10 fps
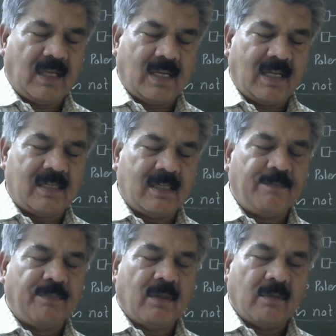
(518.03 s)
is
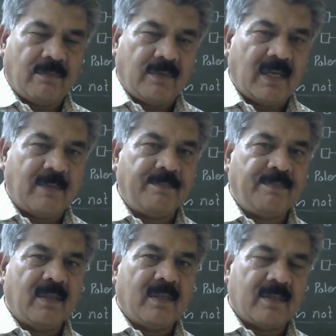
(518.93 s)
Vm
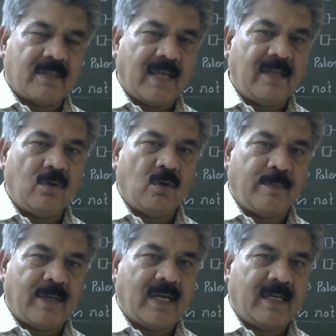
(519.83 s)
sin
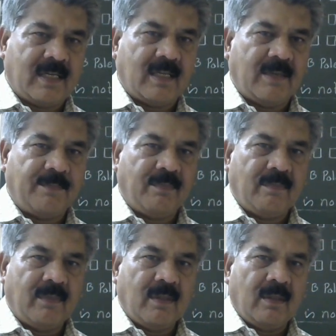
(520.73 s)
omega t.
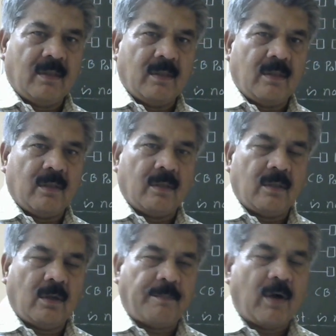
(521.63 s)

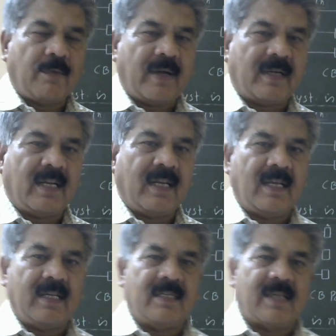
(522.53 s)
Now power factor
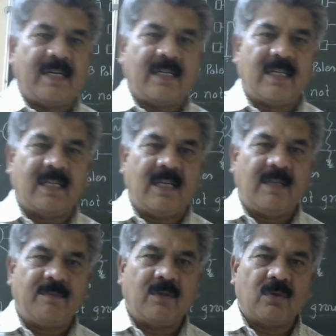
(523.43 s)
angle is 90 degree.
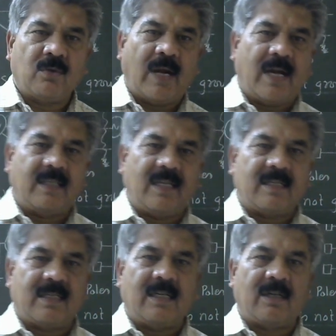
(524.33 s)
So at the
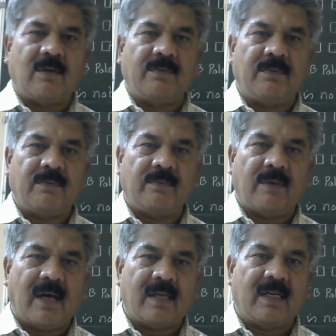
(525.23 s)
instant of
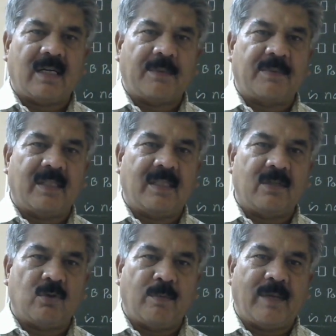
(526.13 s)
arc interruption, this
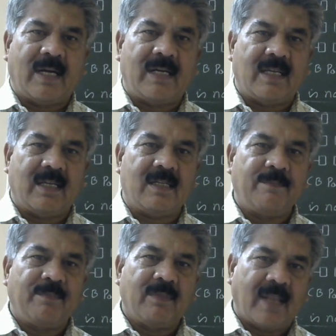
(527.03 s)
omega t is
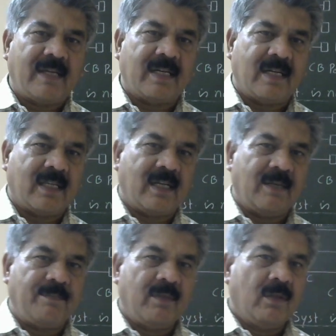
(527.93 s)
90 degree.
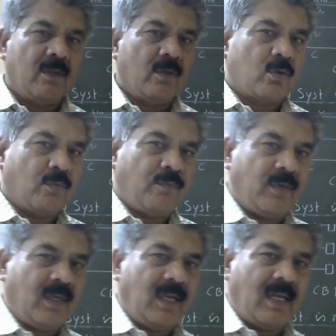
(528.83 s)
So
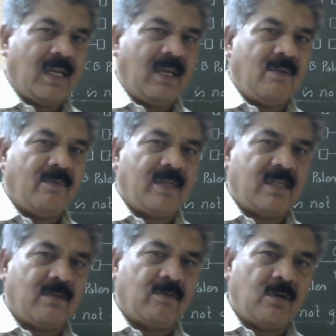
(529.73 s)
VA, which is
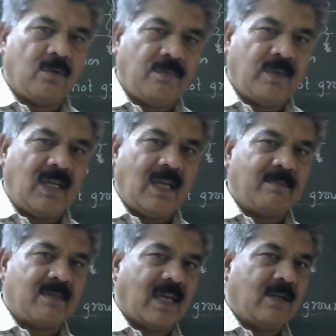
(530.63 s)
equal to Vm
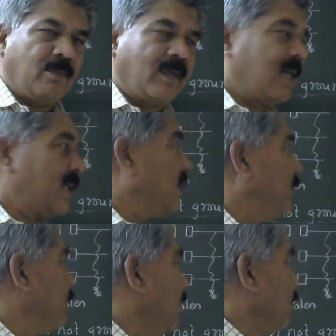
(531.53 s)
sin omega t,
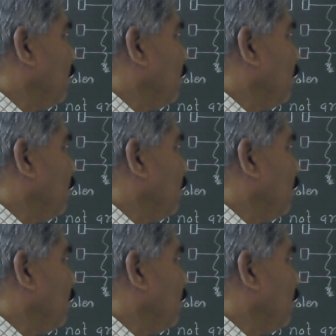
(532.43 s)
will